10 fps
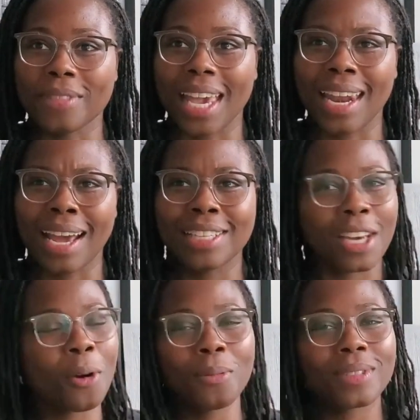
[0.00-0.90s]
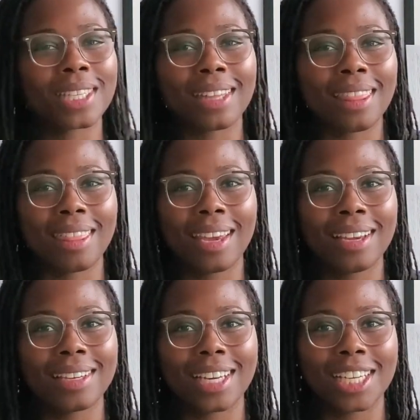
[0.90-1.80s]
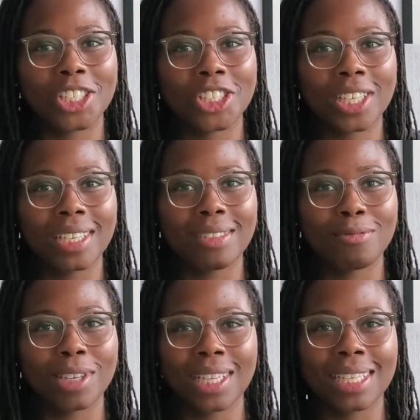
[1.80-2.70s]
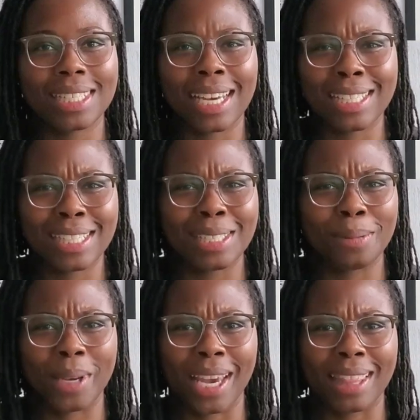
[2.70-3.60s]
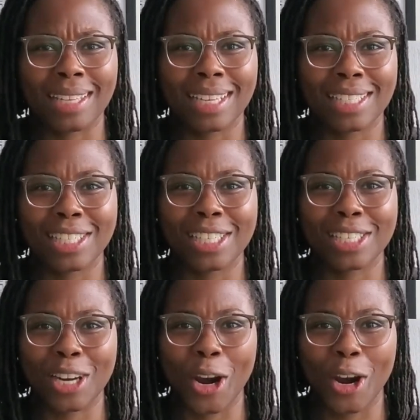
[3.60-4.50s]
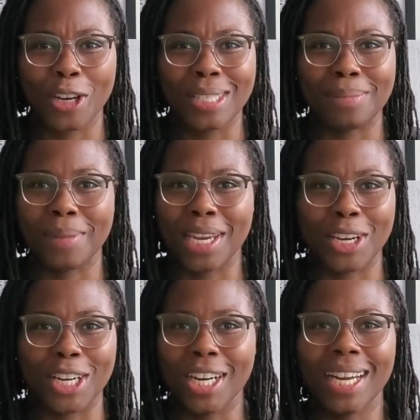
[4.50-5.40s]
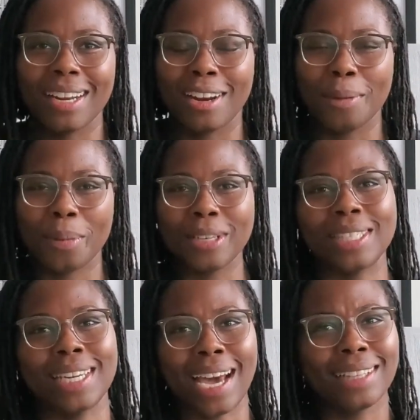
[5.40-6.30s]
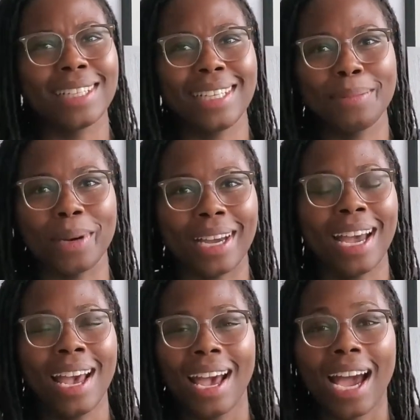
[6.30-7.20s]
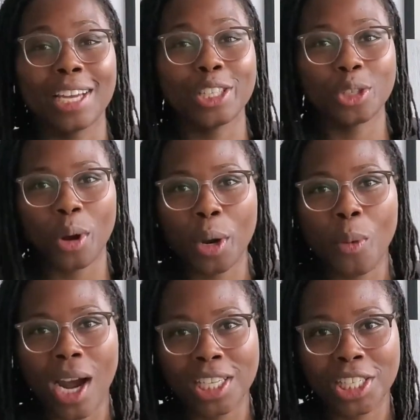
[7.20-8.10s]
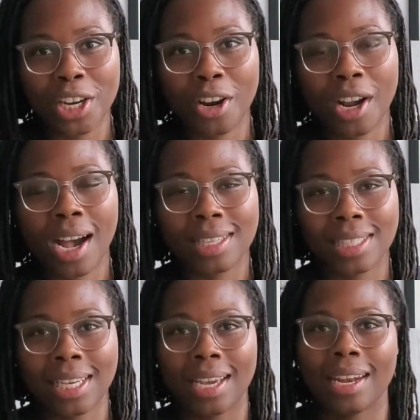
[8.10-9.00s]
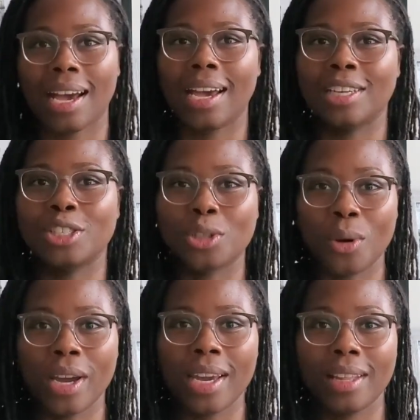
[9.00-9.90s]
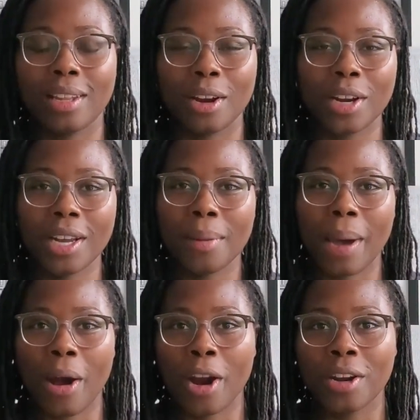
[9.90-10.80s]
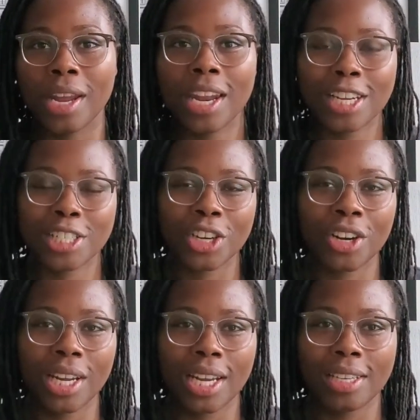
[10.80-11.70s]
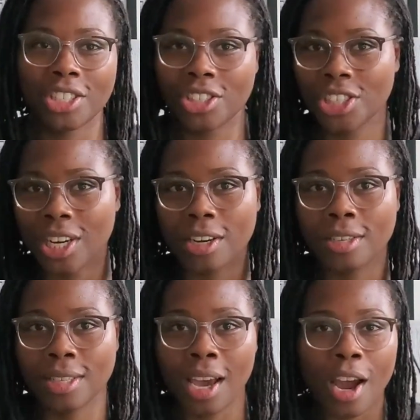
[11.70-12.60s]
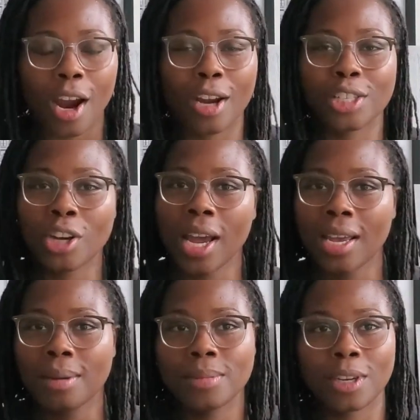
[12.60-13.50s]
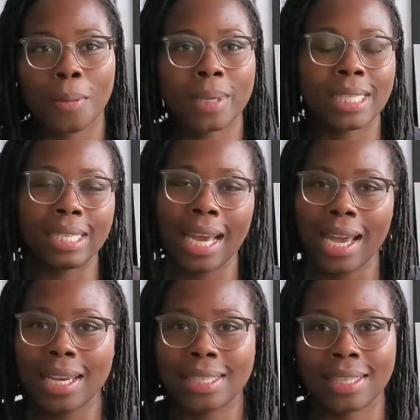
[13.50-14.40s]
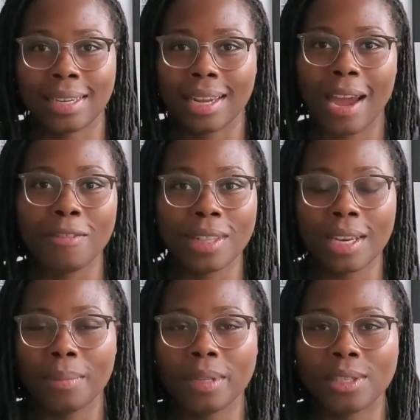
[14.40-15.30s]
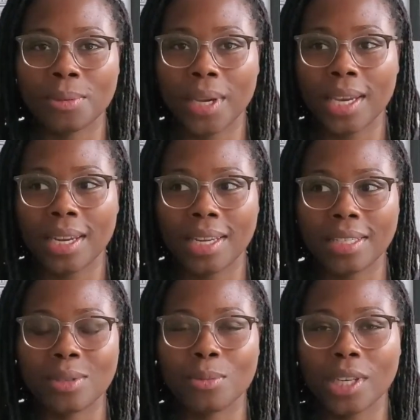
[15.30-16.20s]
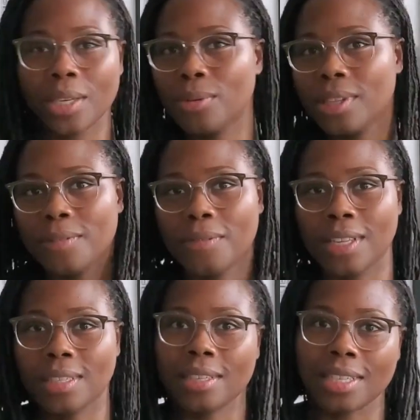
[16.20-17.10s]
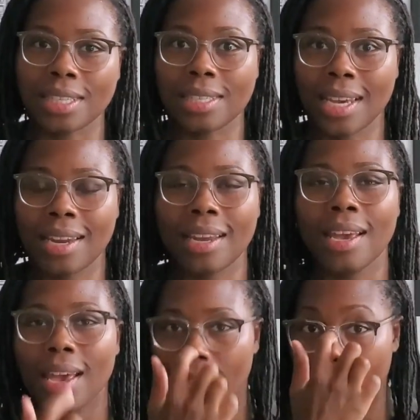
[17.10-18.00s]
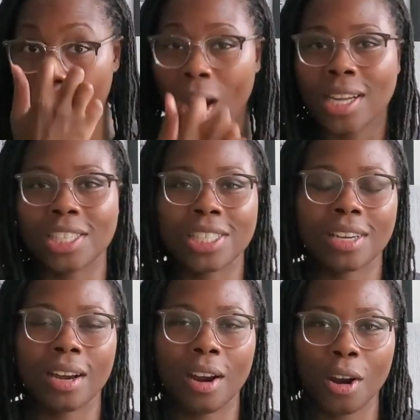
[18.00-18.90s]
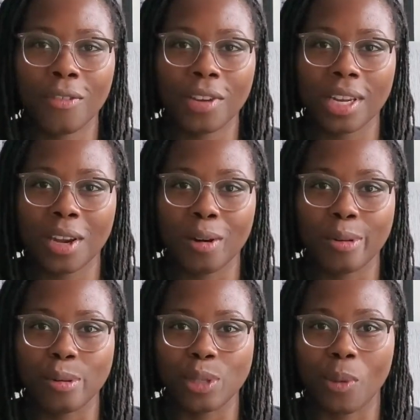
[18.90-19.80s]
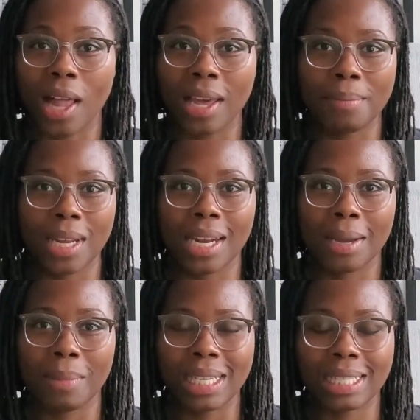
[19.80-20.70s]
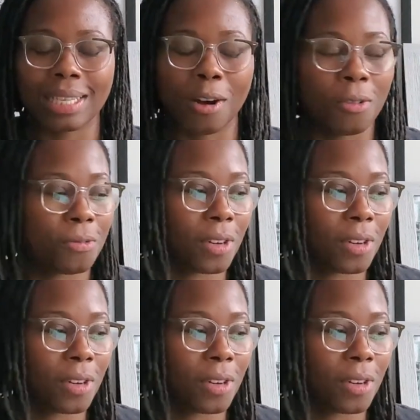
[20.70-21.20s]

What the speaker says: And I don't think she really intends to be. I think that's just her demeanor and her personality. But I enjoy watching her content. I enjoy learning about her knitting journey. She shares her triumphs, her mistakes, and everything in between. And it's really, really fun to just sit and watch her videos while I'm knitting myself.